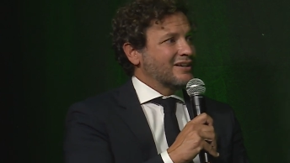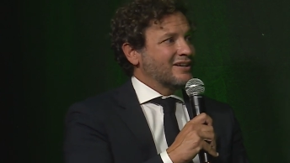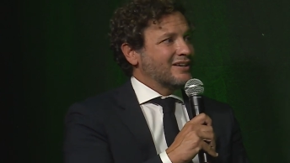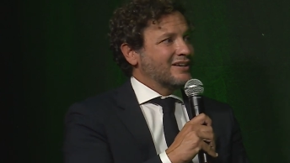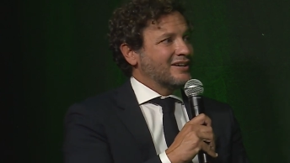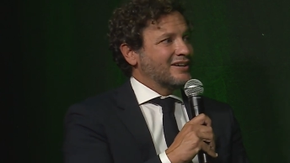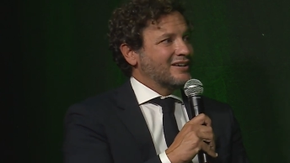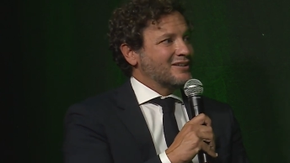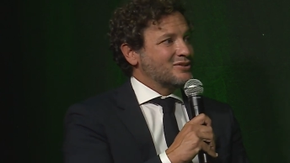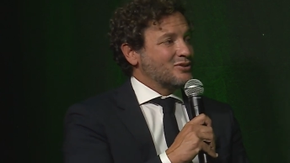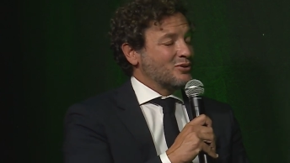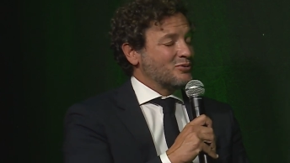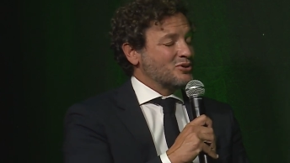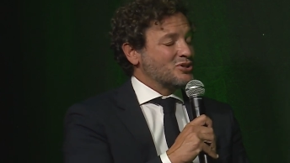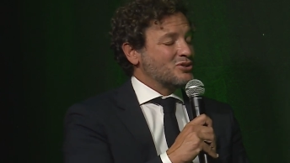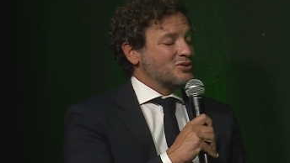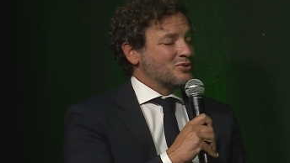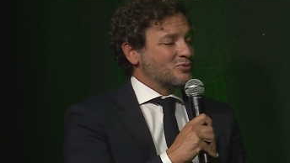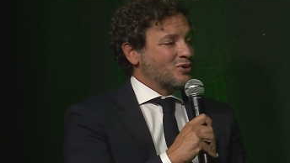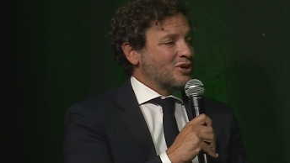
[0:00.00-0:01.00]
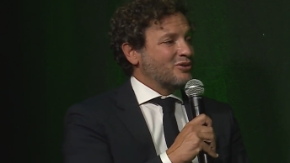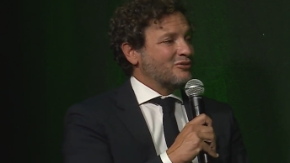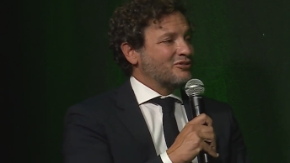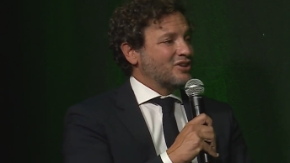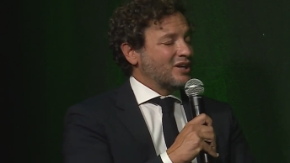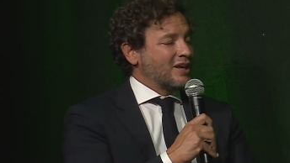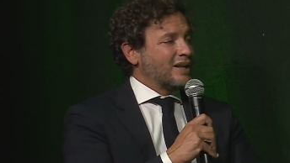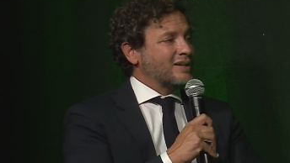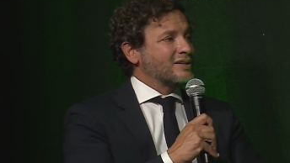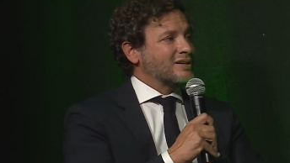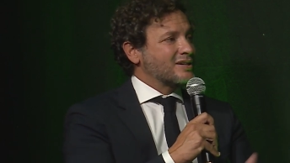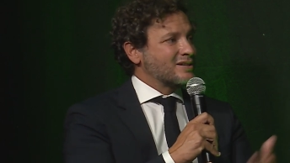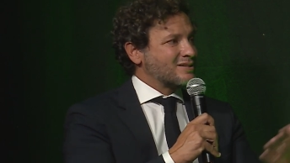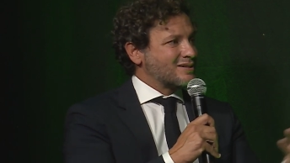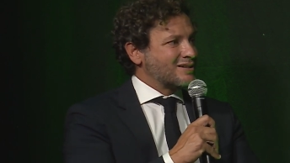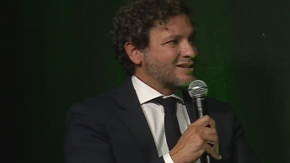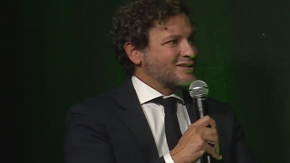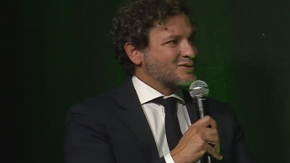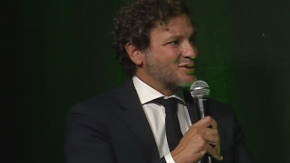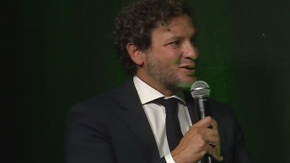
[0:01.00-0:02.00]
So it's one of the
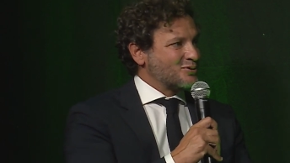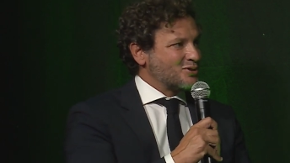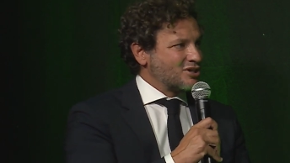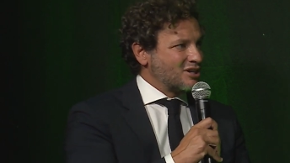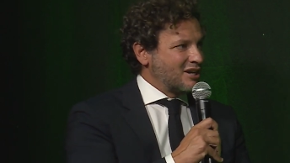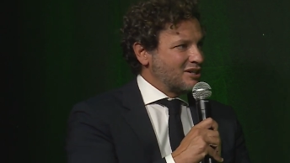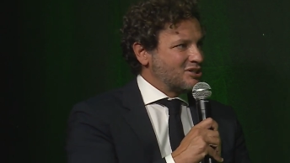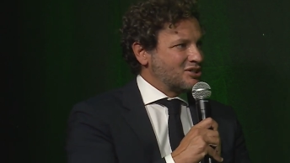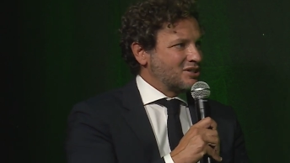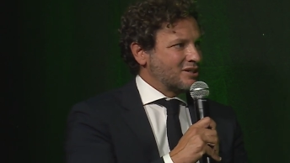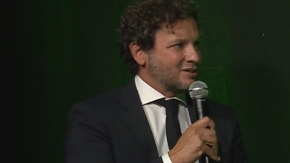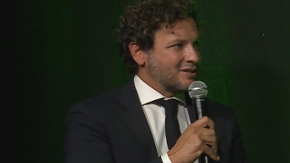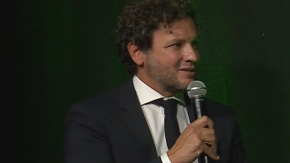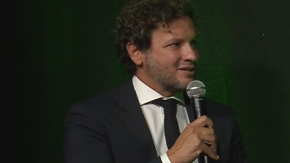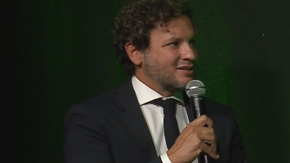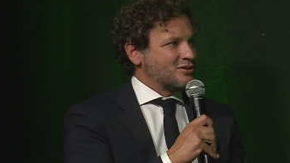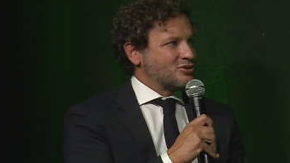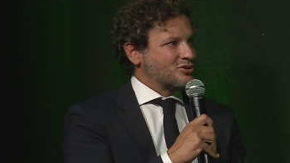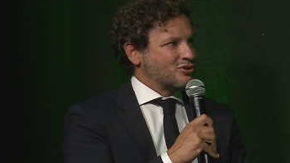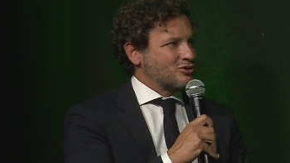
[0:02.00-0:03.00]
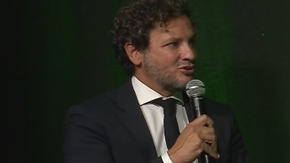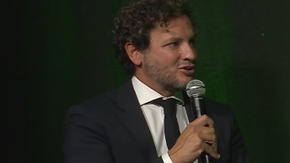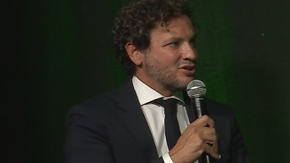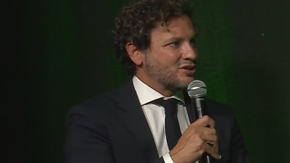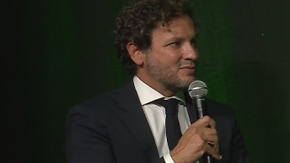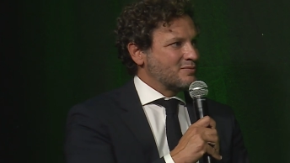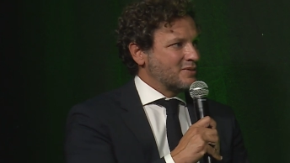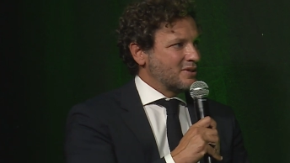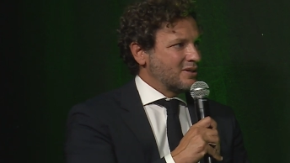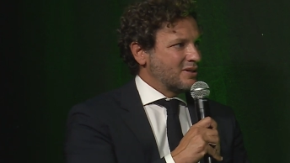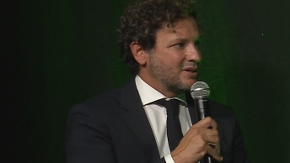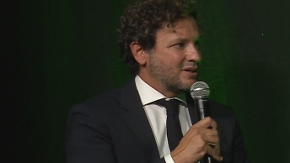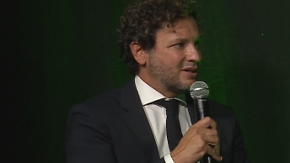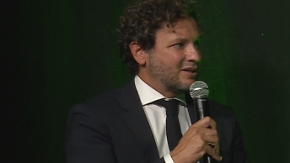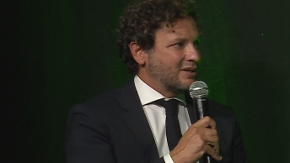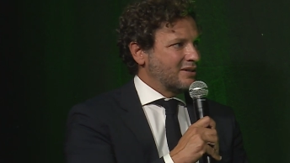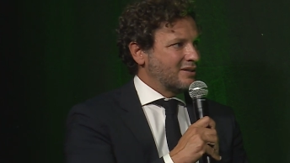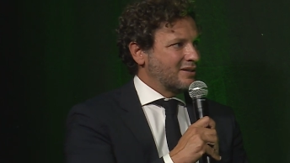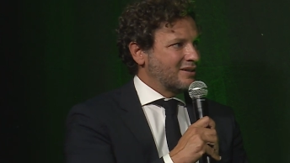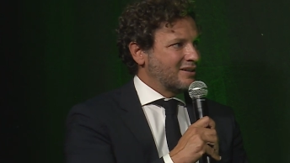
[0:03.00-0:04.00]
eldest associations in tourism
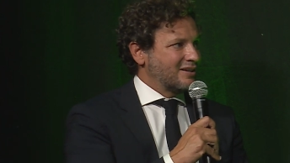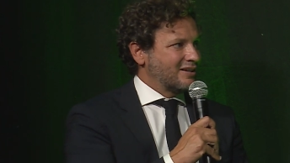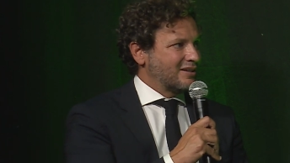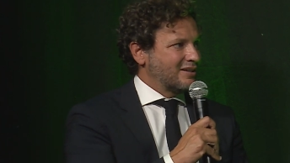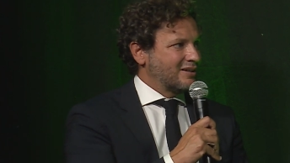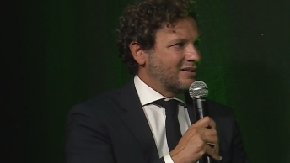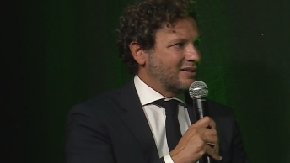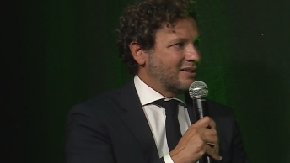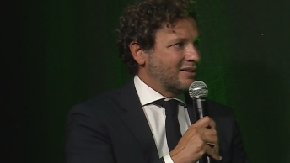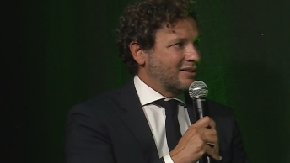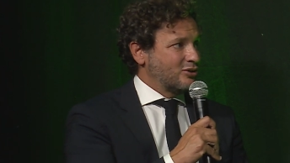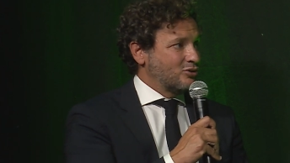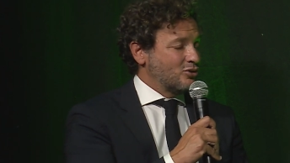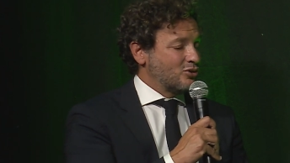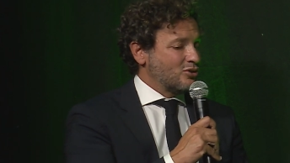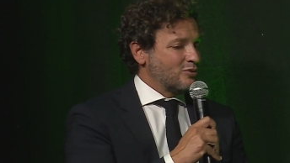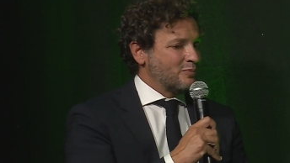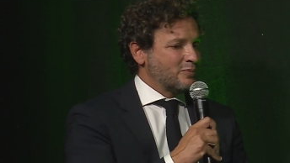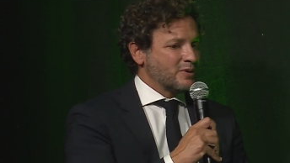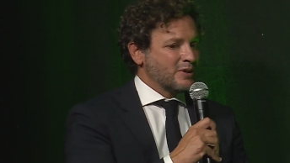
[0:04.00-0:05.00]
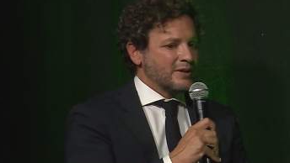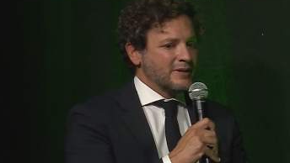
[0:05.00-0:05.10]
in Europe.